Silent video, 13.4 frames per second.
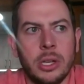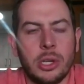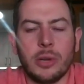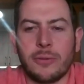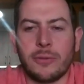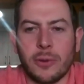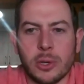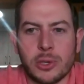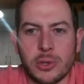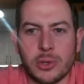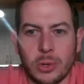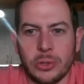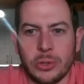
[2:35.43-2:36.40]
good first
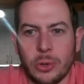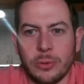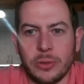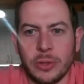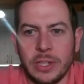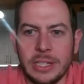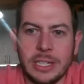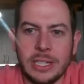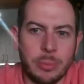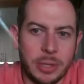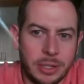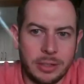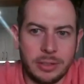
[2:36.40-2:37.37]
role to hopefully lead
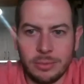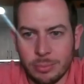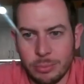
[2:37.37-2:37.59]
me,